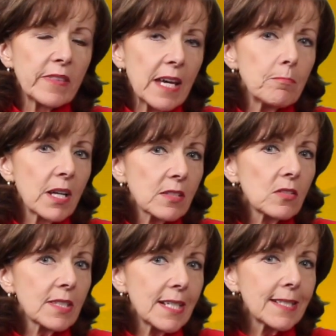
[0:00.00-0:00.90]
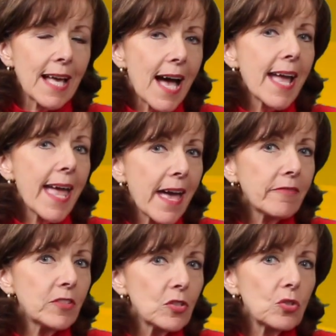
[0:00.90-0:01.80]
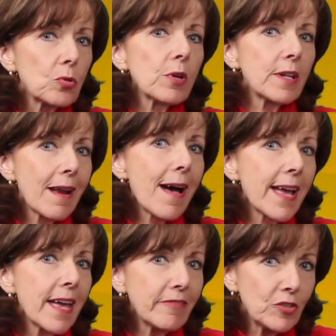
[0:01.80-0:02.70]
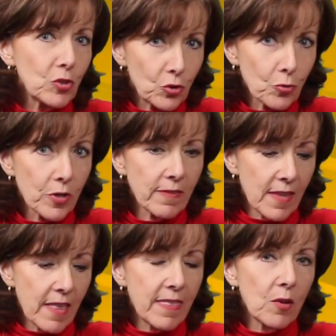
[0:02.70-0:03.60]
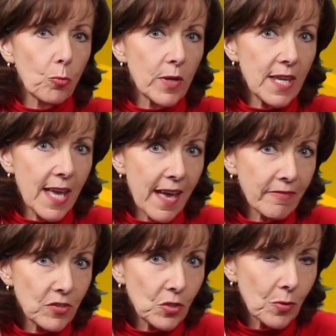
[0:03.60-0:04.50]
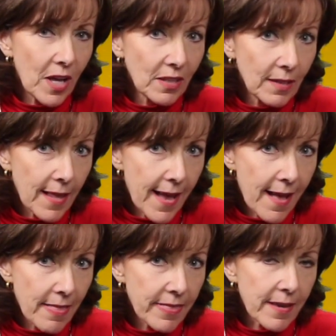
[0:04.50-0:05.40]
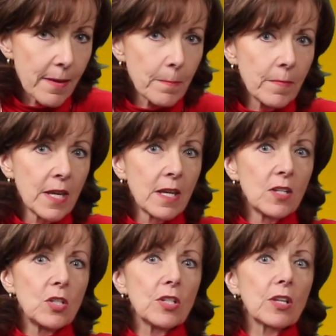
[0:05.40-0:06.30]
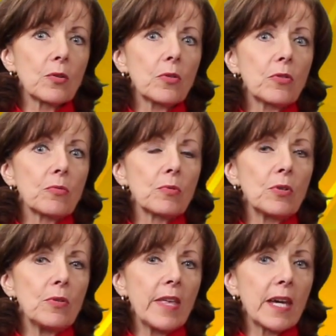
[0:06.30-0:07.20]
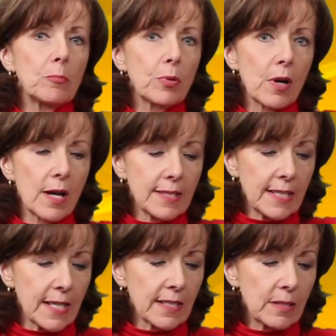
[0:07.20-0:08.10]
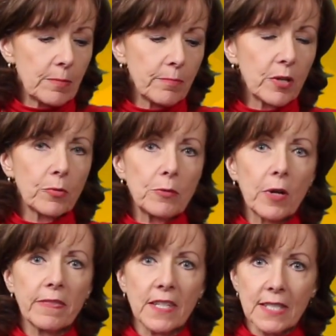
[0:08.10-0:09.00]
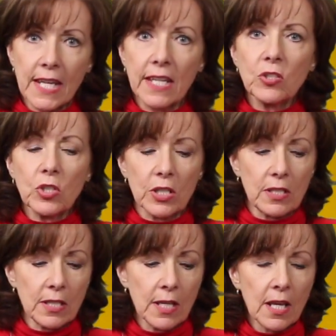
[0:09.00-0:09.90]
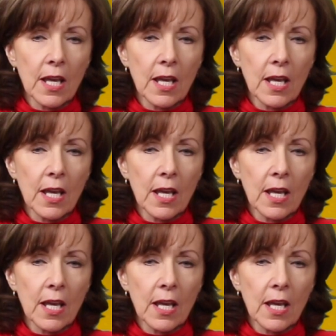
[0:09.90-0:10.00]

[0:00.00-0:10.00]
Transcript: when that muscle says, I have to shorten, then we have to allow them to go through that process. But we want the tension